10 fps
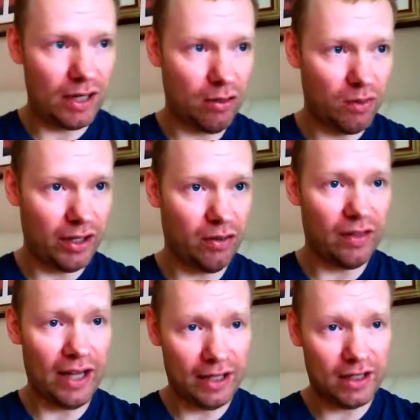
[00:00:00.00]
I want it
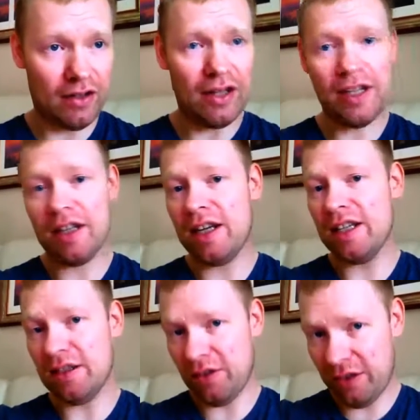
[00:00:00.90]
on that side and
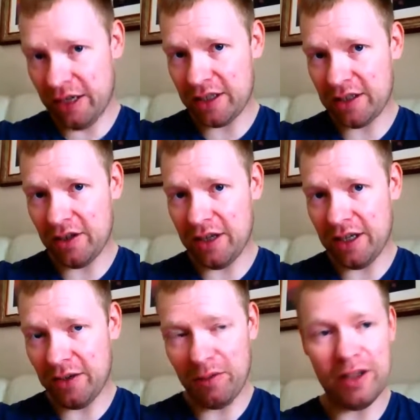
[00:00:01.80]
it's on that side,